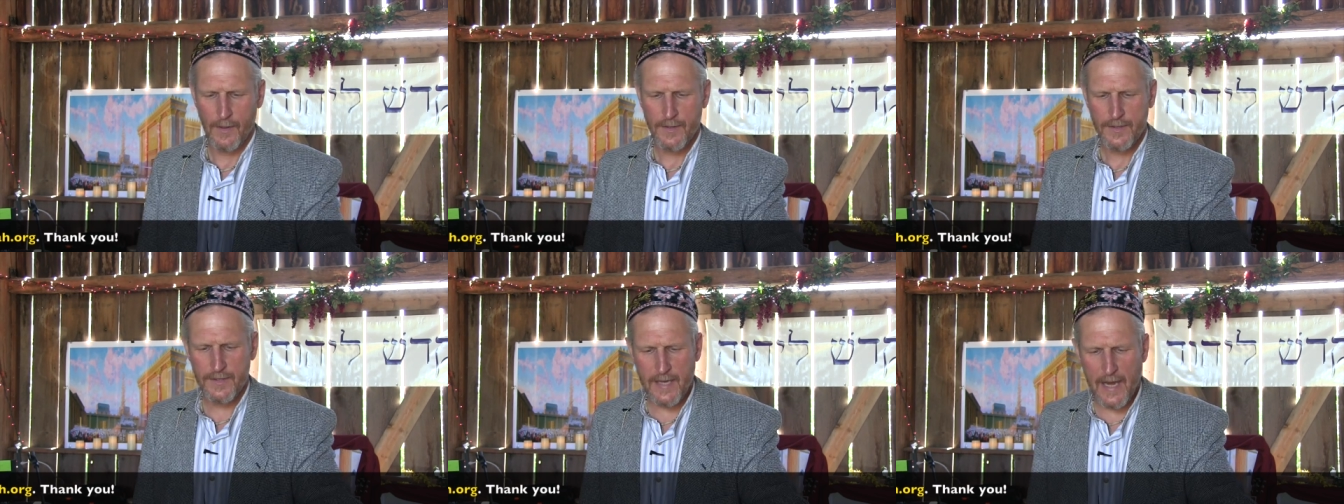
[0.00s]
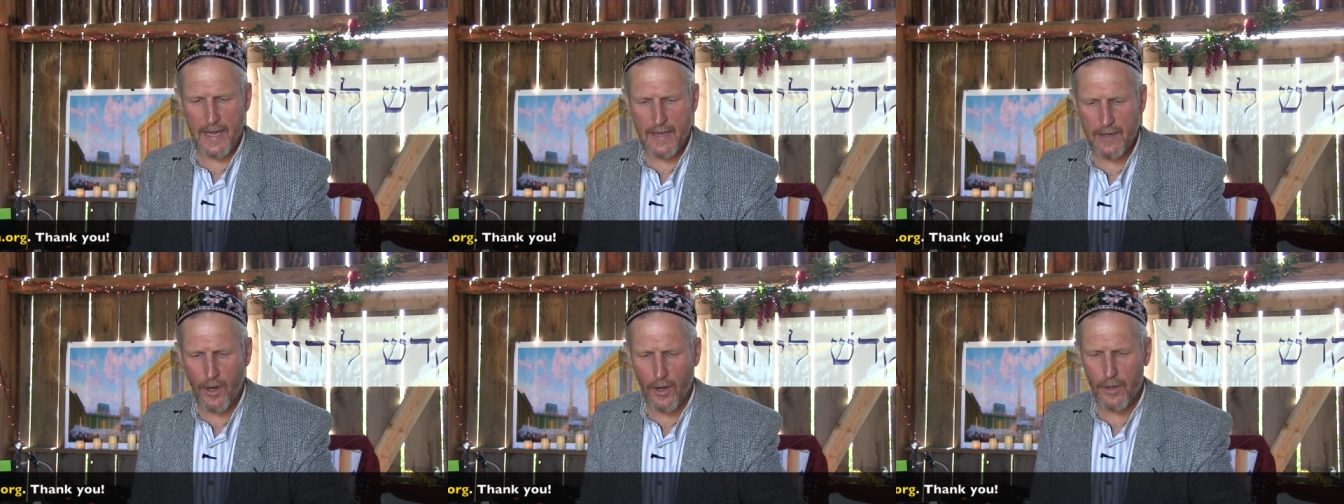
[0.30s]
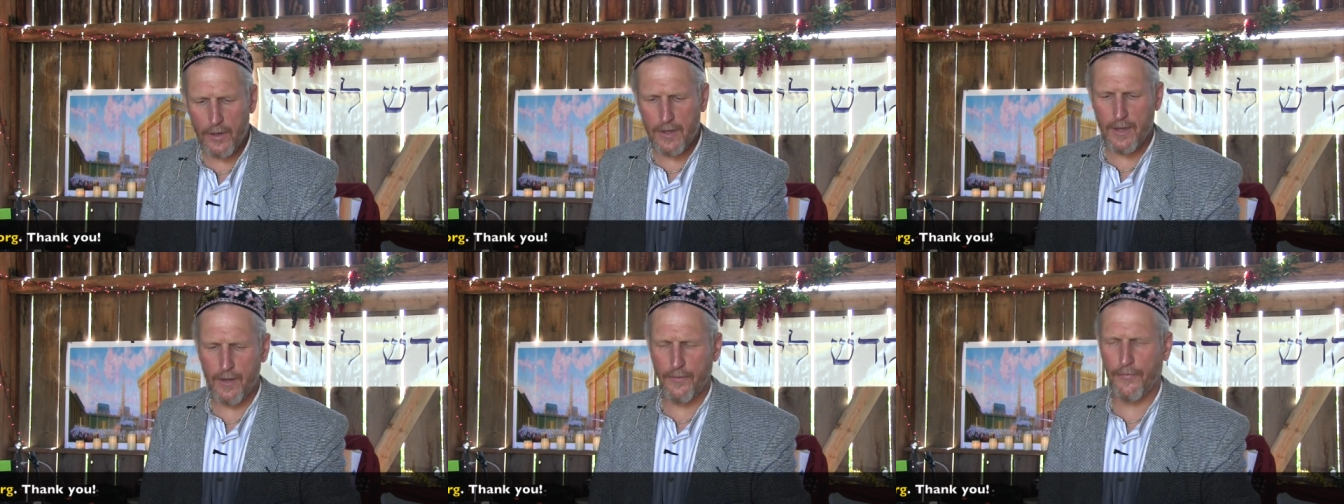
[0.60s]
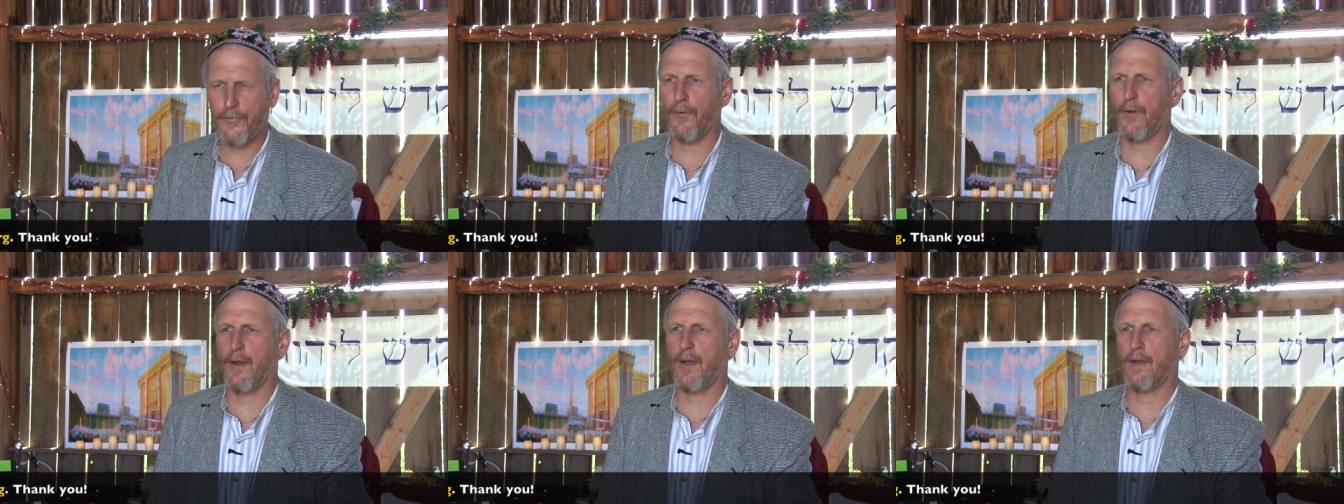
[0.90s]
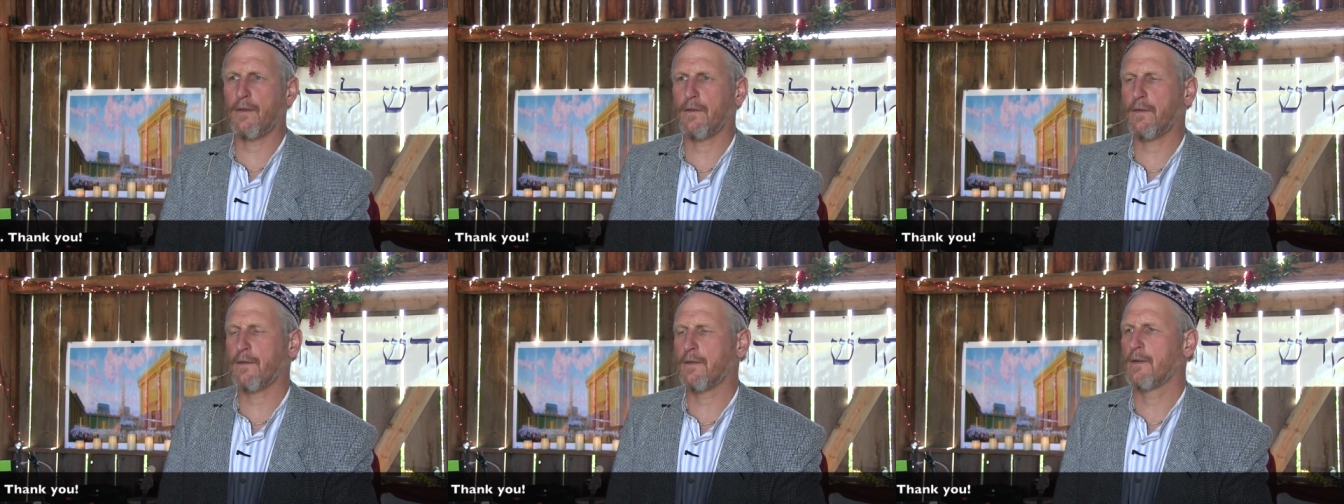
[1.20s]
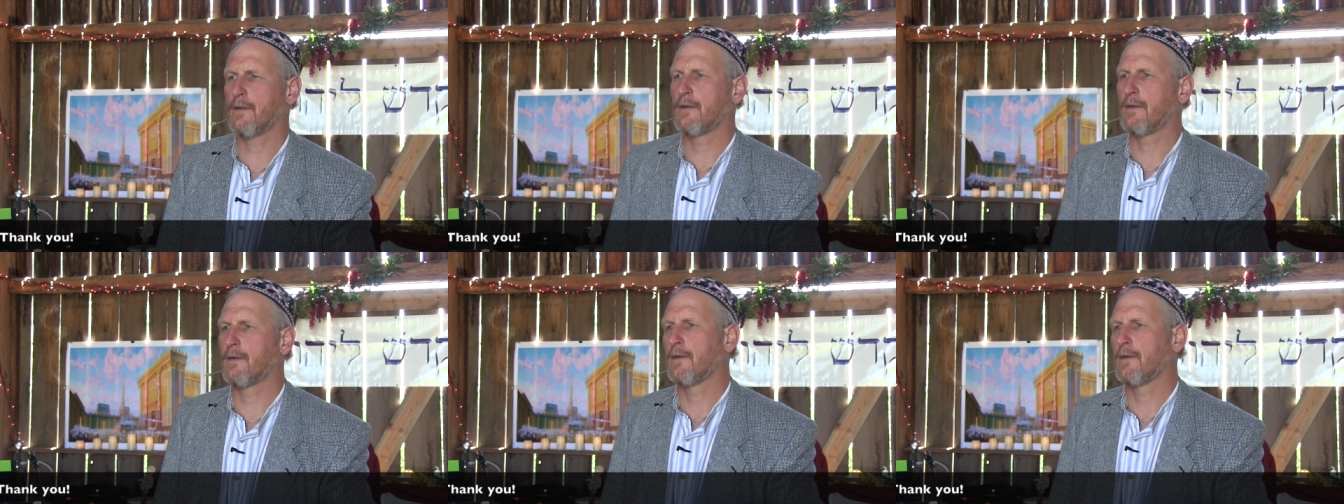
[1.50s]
Say no to your friends.